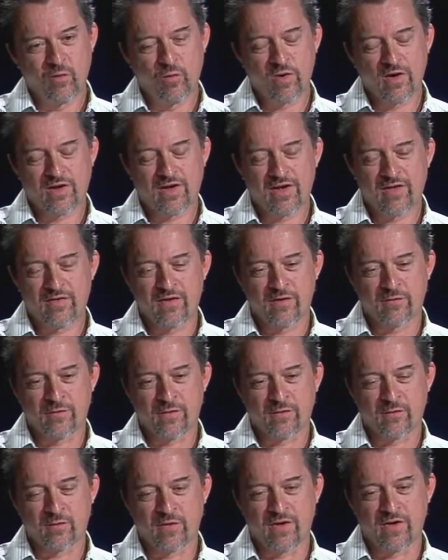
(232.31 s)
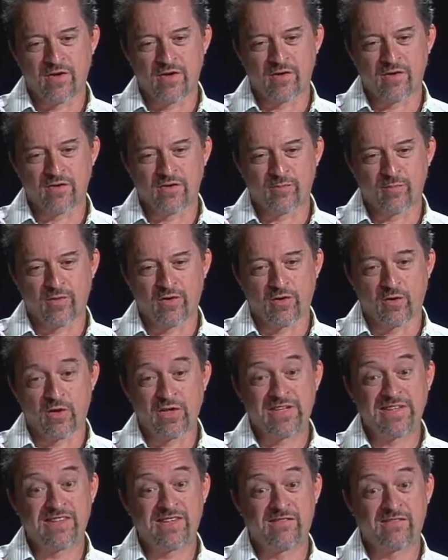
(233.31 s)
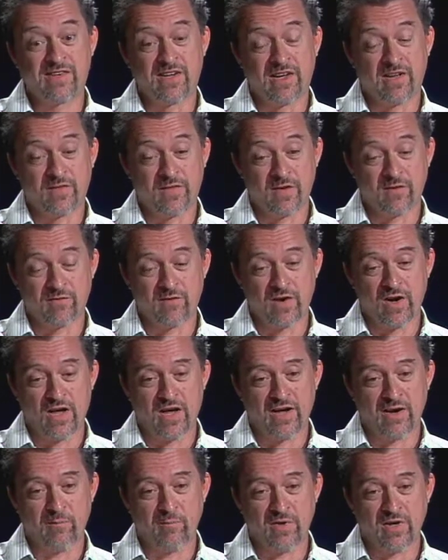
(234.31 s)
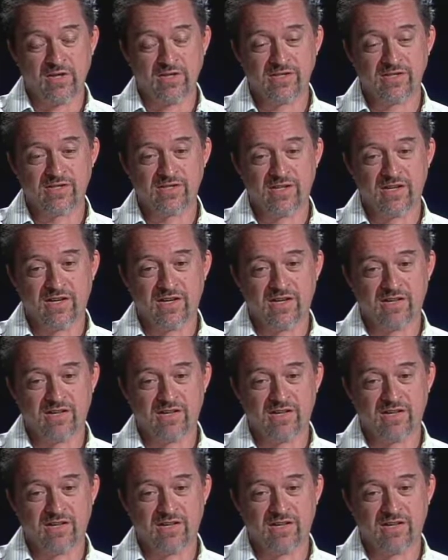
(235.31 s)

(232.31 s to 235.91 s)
Worked down there for 3 years, but only lived down there for 9 months.